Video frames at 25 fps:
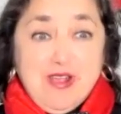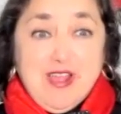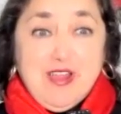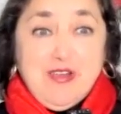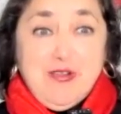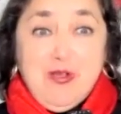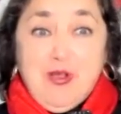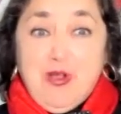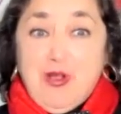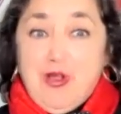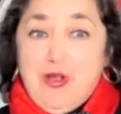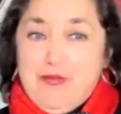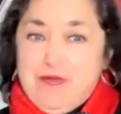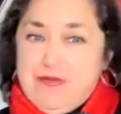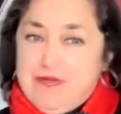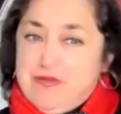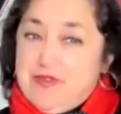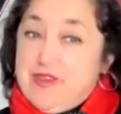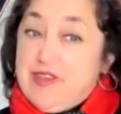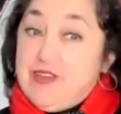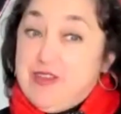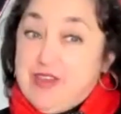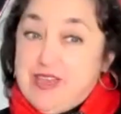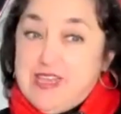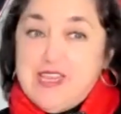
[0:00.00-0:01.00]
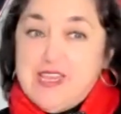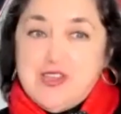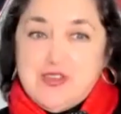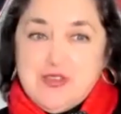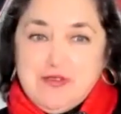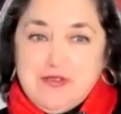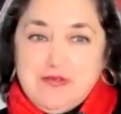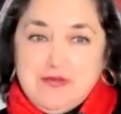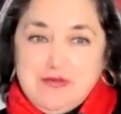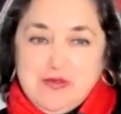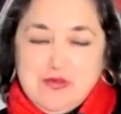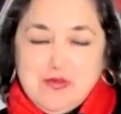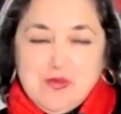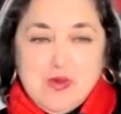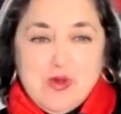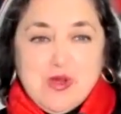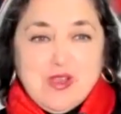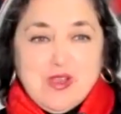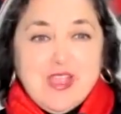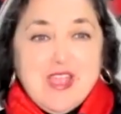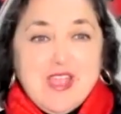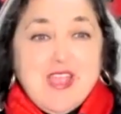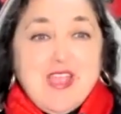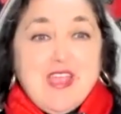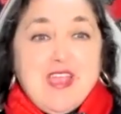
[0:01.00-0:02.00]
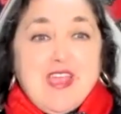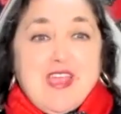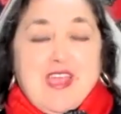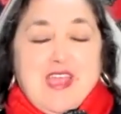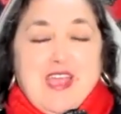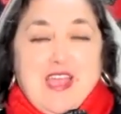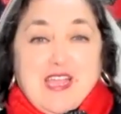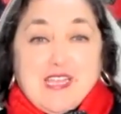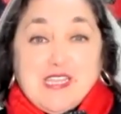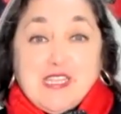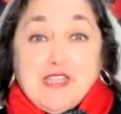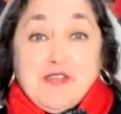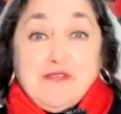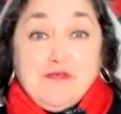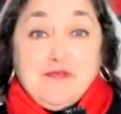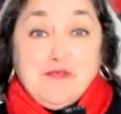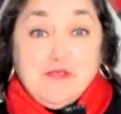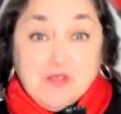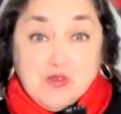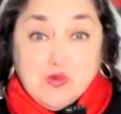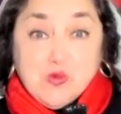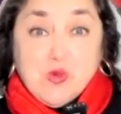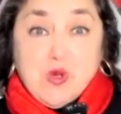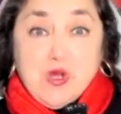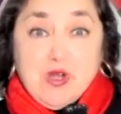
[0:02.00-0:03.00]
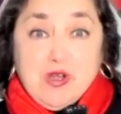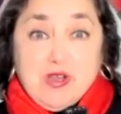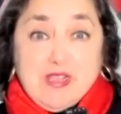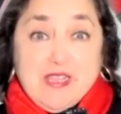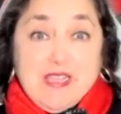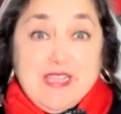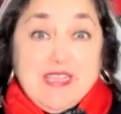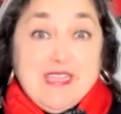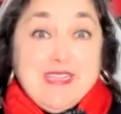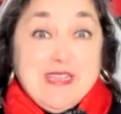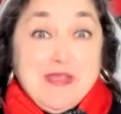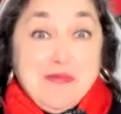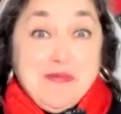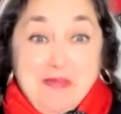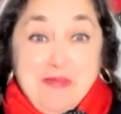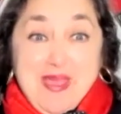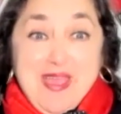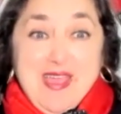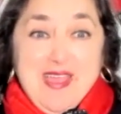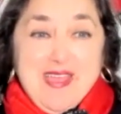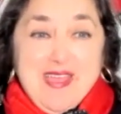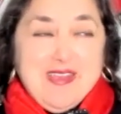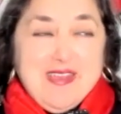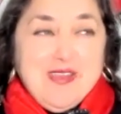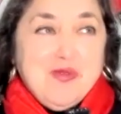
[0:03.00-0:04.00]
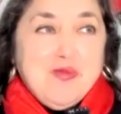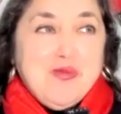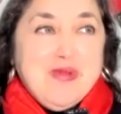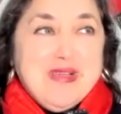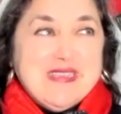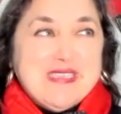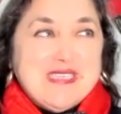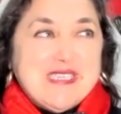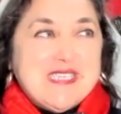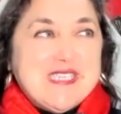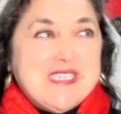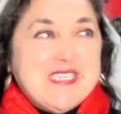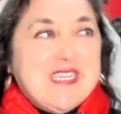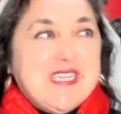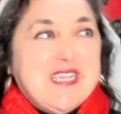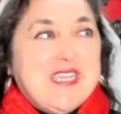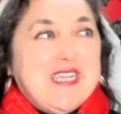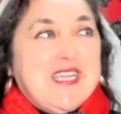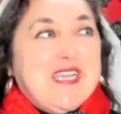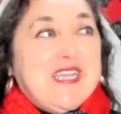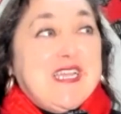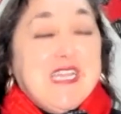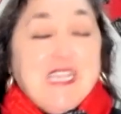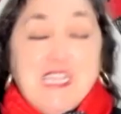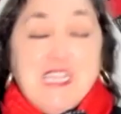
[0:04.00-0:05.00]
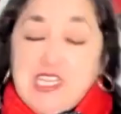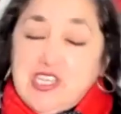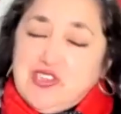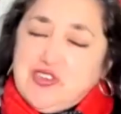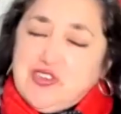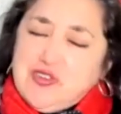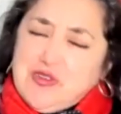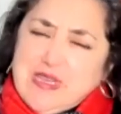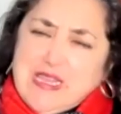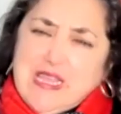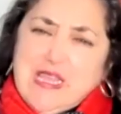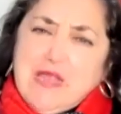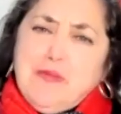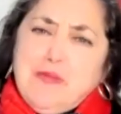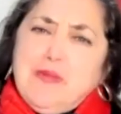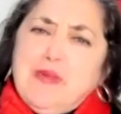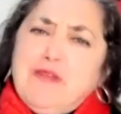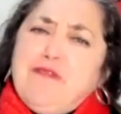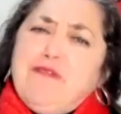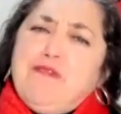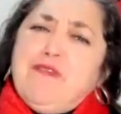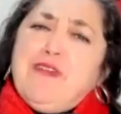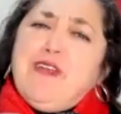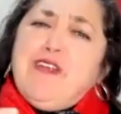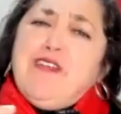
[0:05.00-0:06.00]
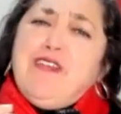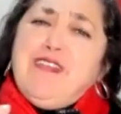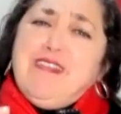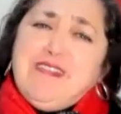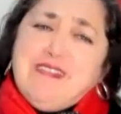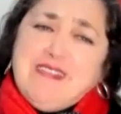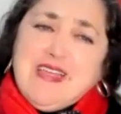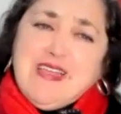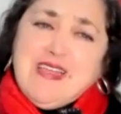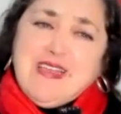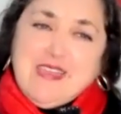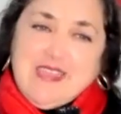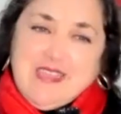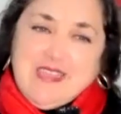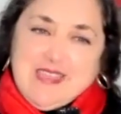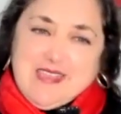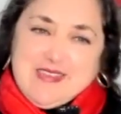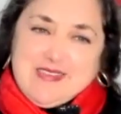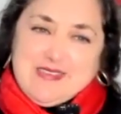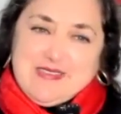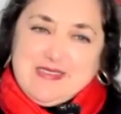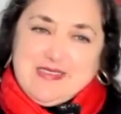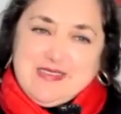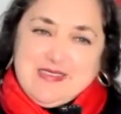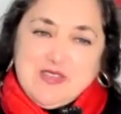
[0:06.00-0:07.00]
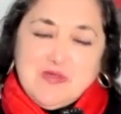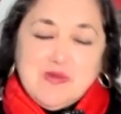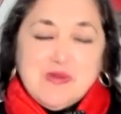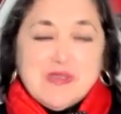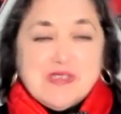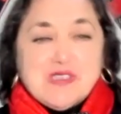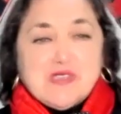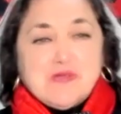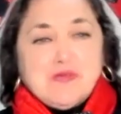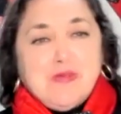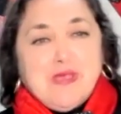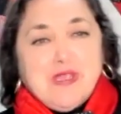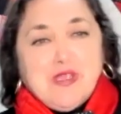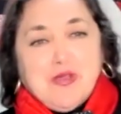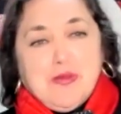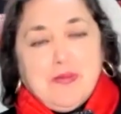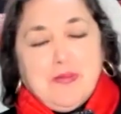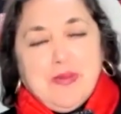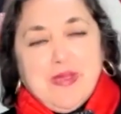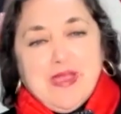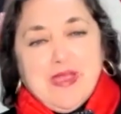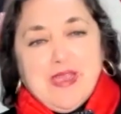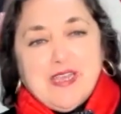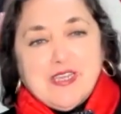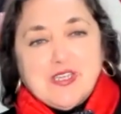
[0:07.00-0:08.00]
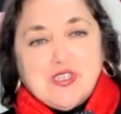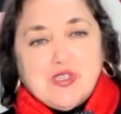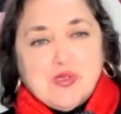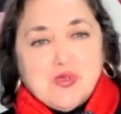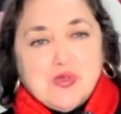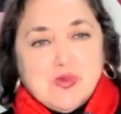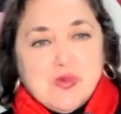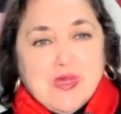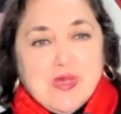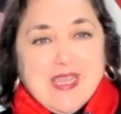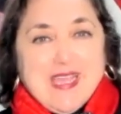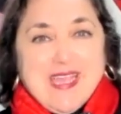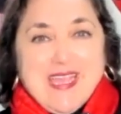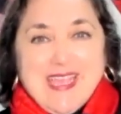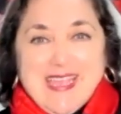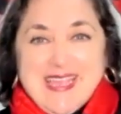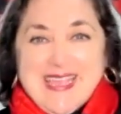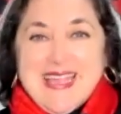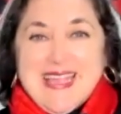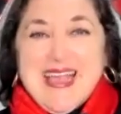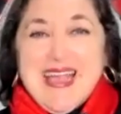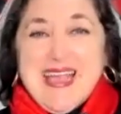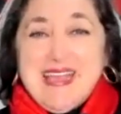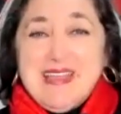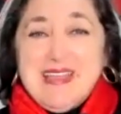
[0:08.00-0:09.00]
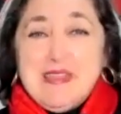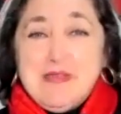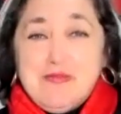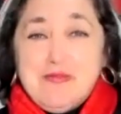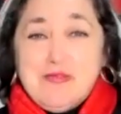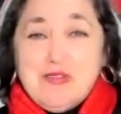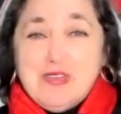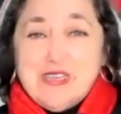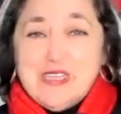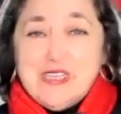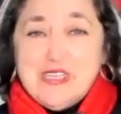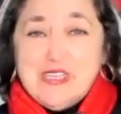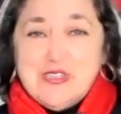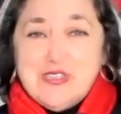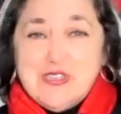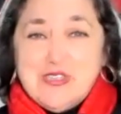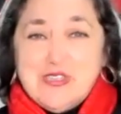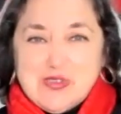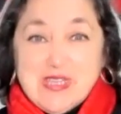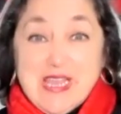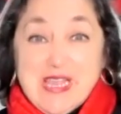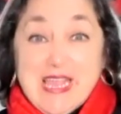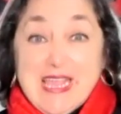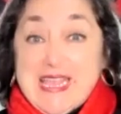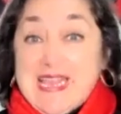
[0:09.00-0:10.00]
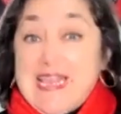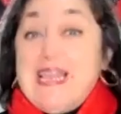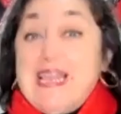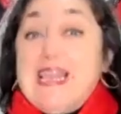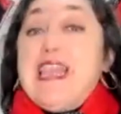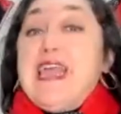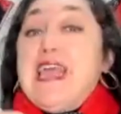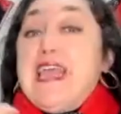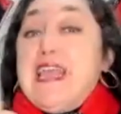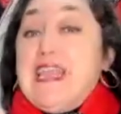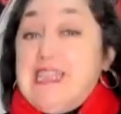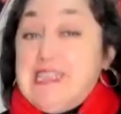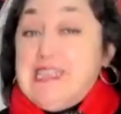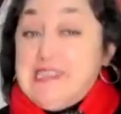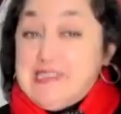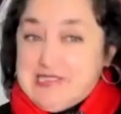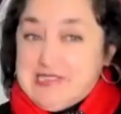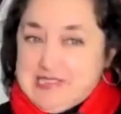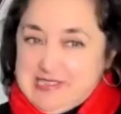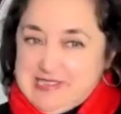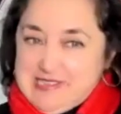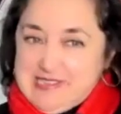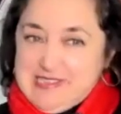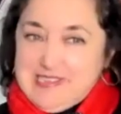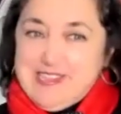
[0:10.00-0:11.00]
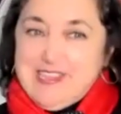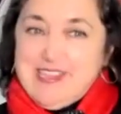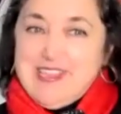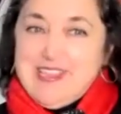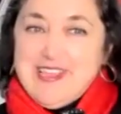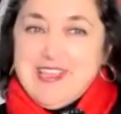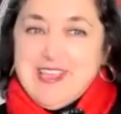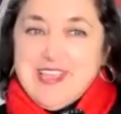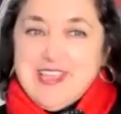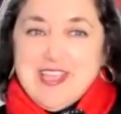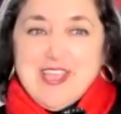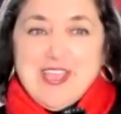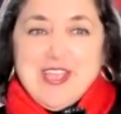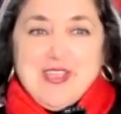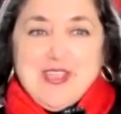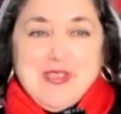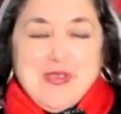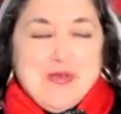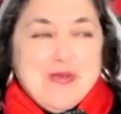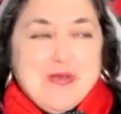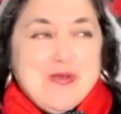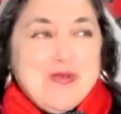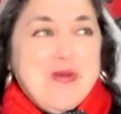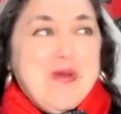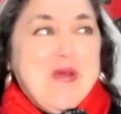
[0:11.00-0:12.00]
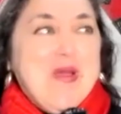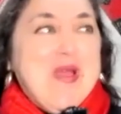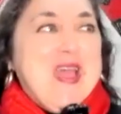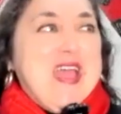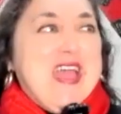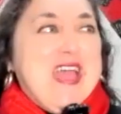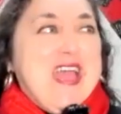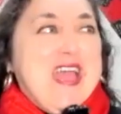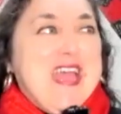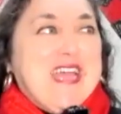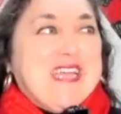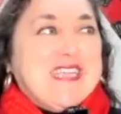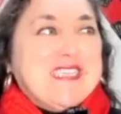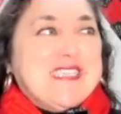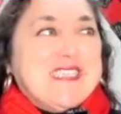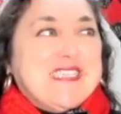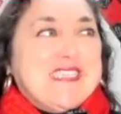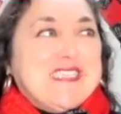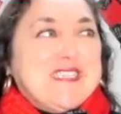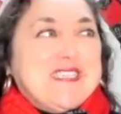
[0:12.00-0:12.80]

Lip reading: at all or very little footwork. And the footwork in the men was intricate but very delicate. It was being compared to encaje de bolillos, like lace, and